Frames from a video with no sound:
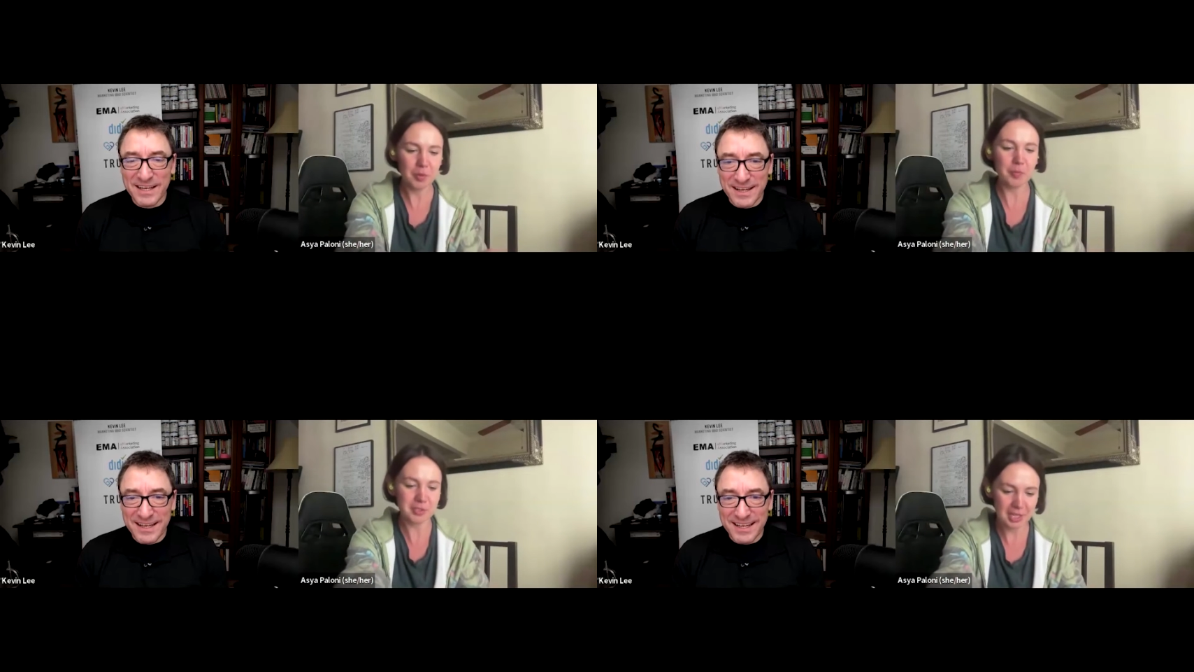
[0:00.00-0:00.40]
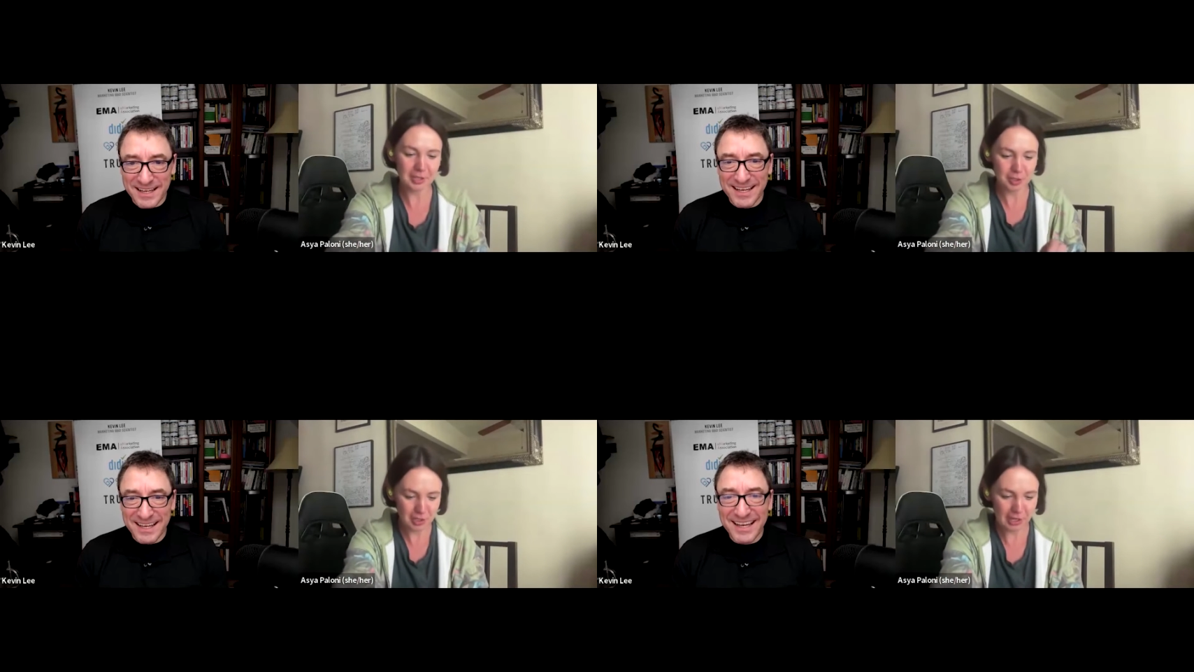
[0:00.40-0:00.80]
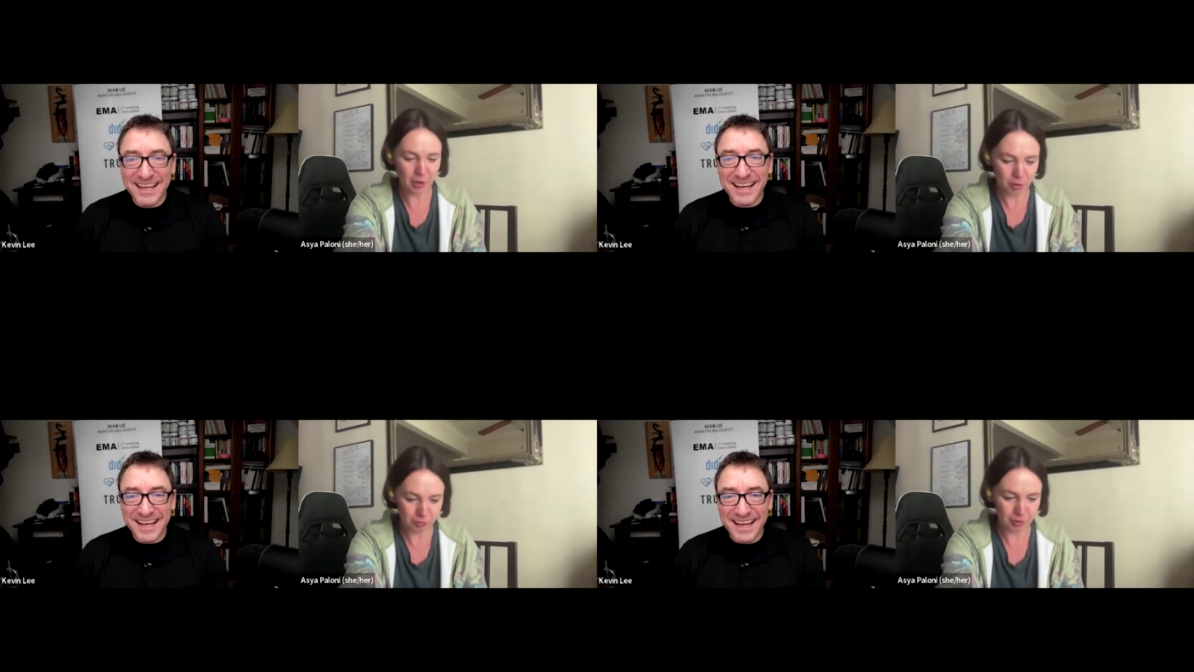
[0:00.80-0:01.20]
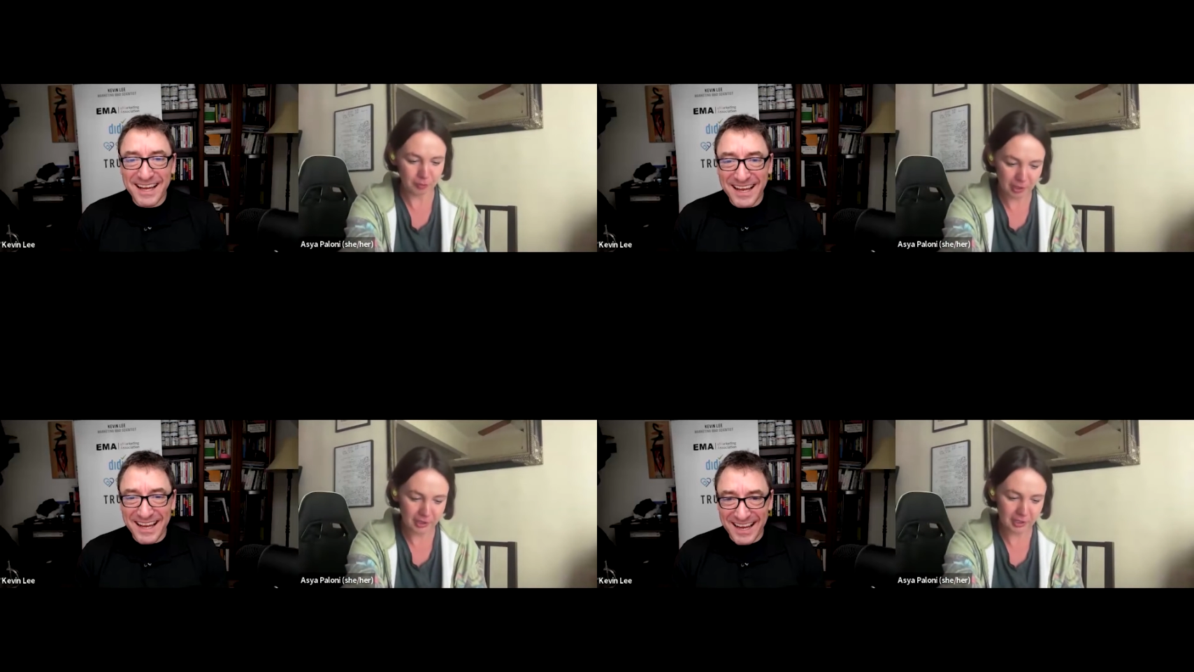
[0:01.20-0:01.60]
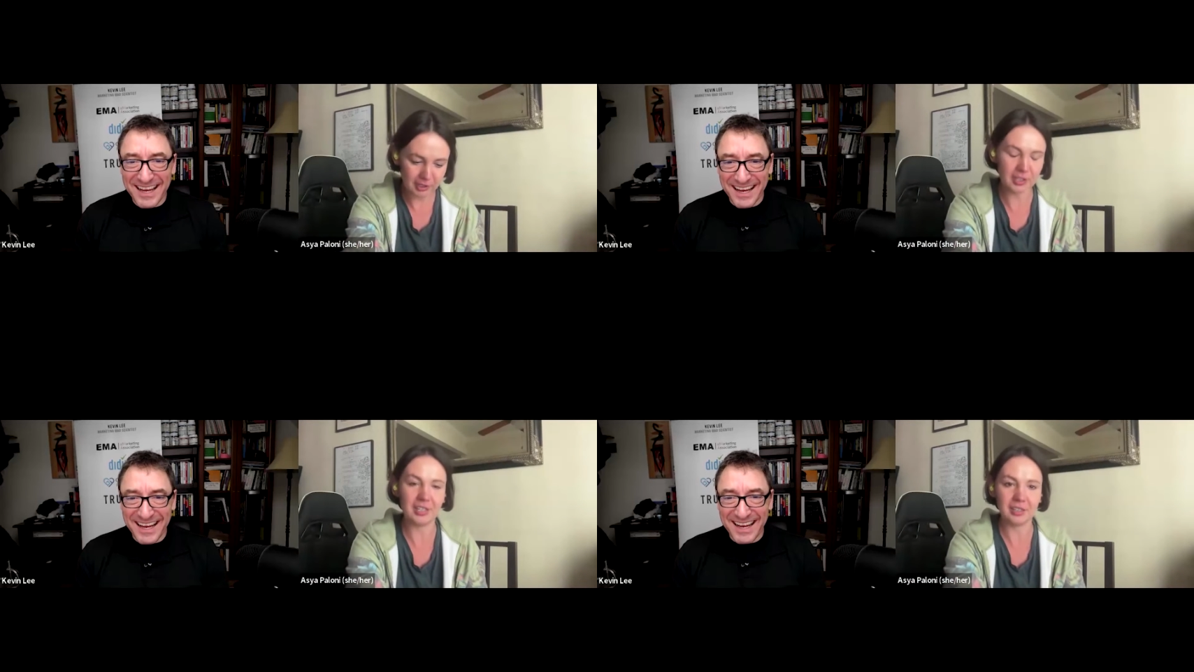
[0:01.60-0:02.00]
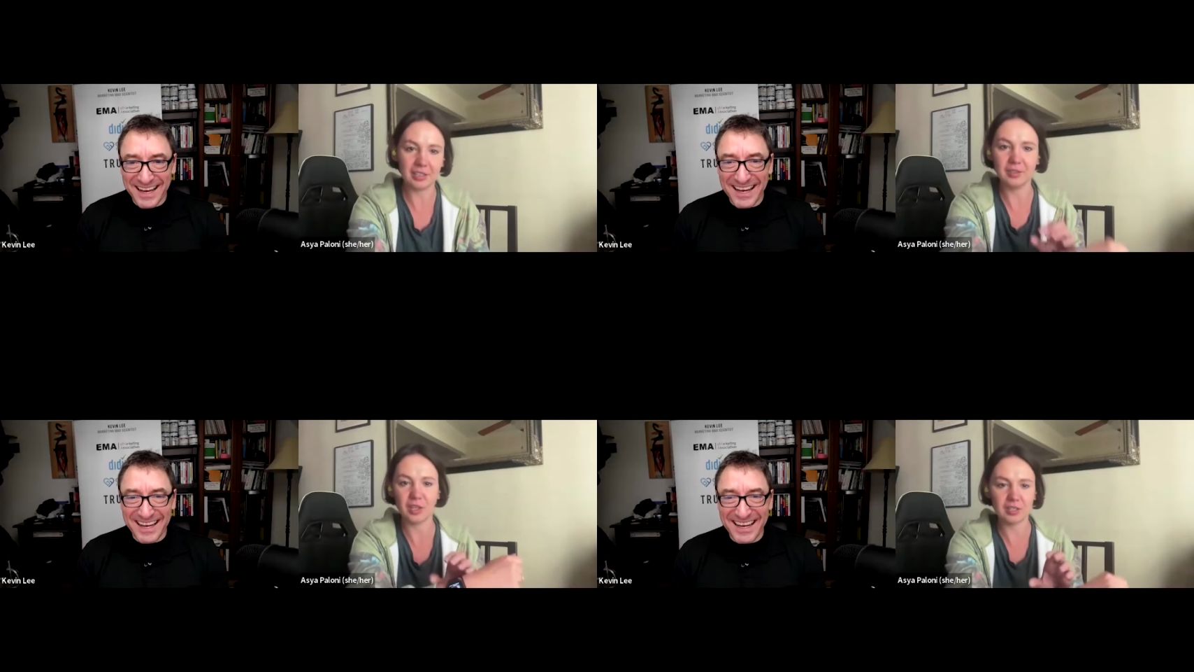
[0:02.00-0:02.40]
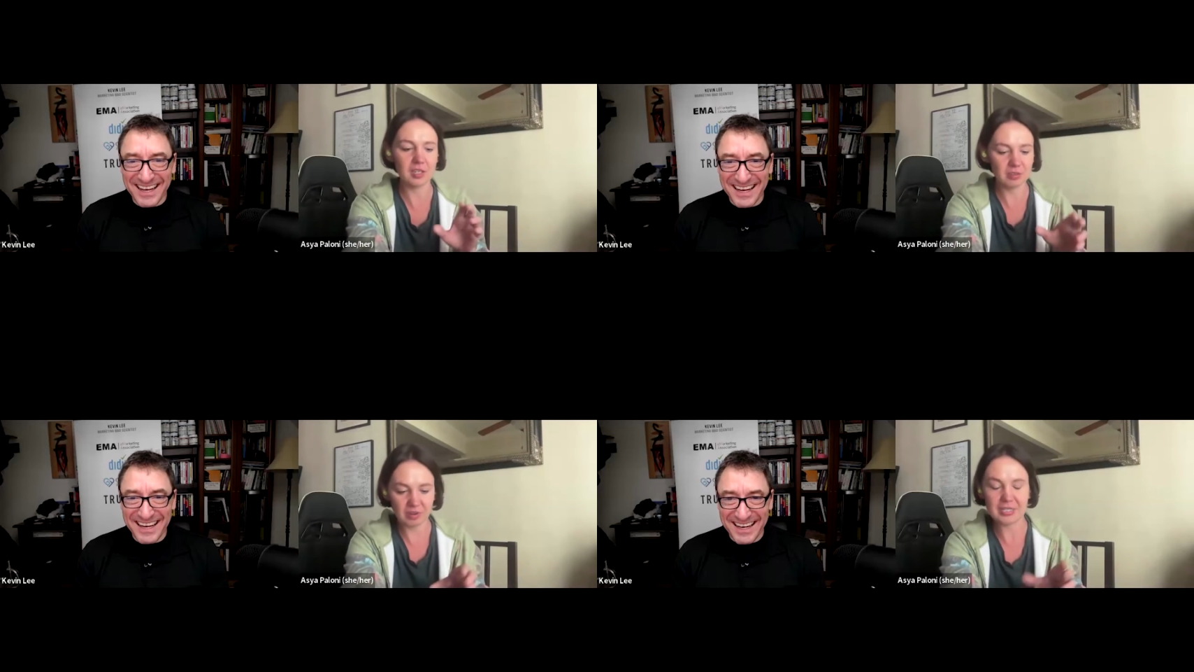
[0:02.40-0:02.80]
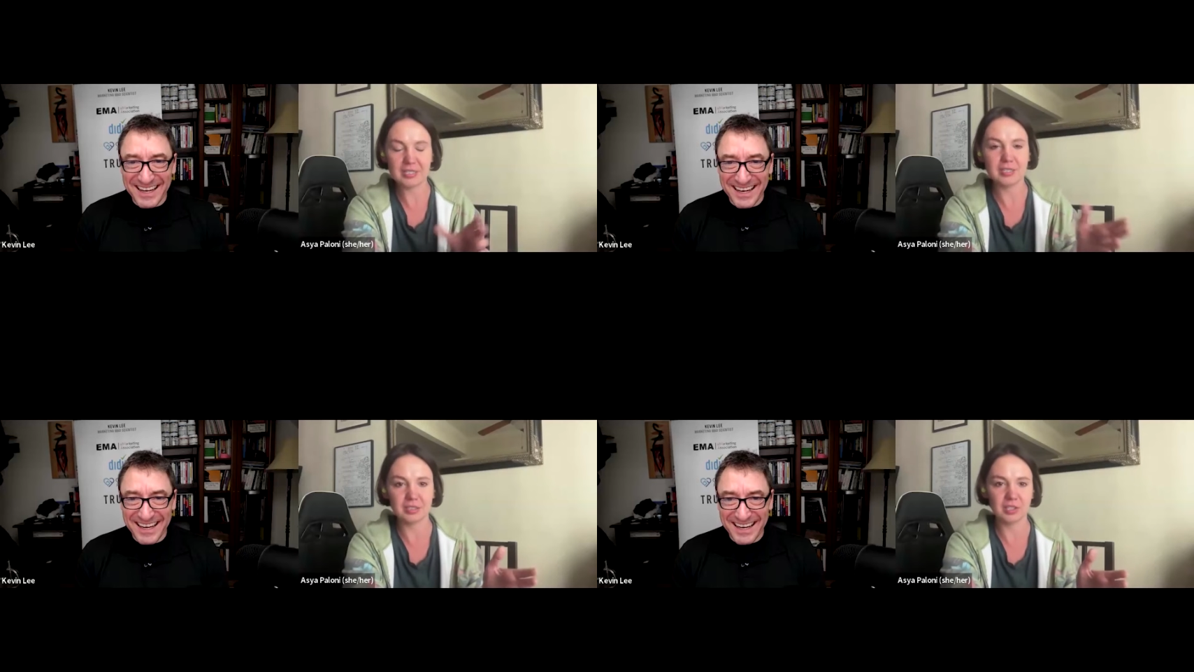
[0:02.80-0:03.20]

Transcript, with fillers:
Speaker 1: people tend to like over monitor and then like the devices